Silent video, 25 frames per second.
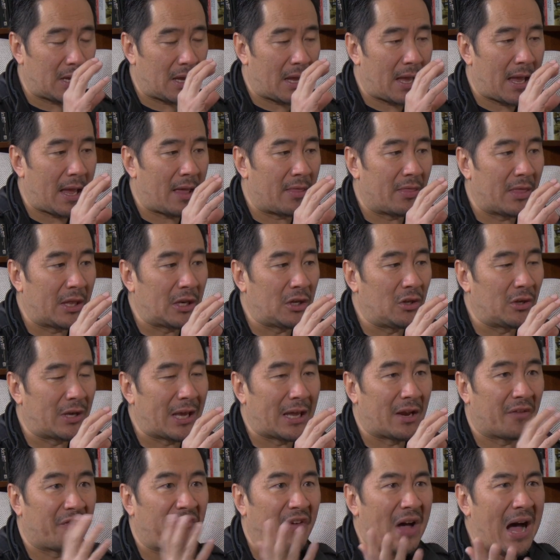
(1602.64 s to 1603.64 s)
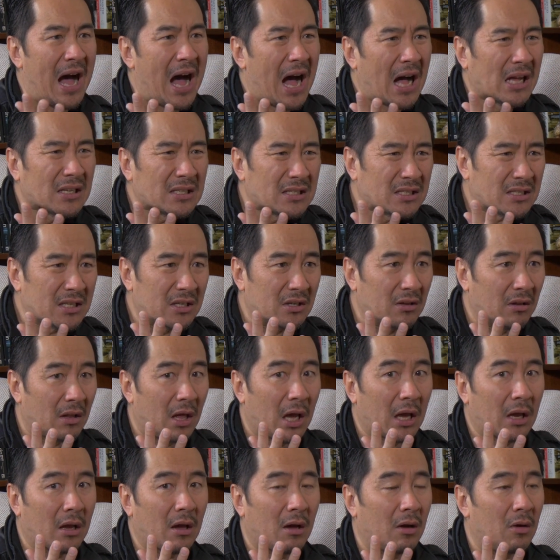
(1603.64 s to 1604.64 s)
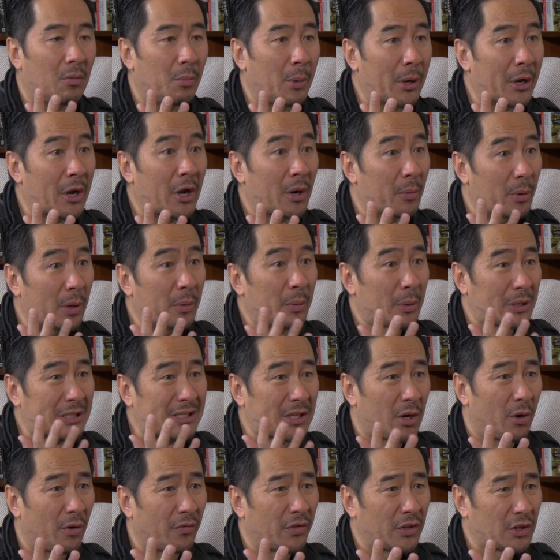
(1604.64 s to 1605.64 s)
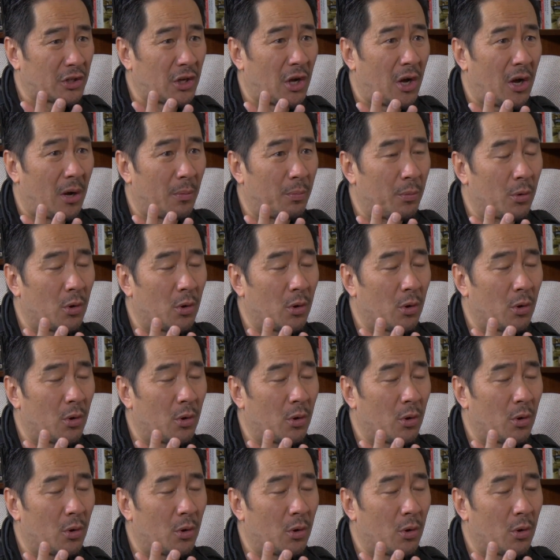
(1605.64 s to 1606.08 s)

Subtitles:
and then you get a farce and you're like, oh my God, I'm going to be so over the top.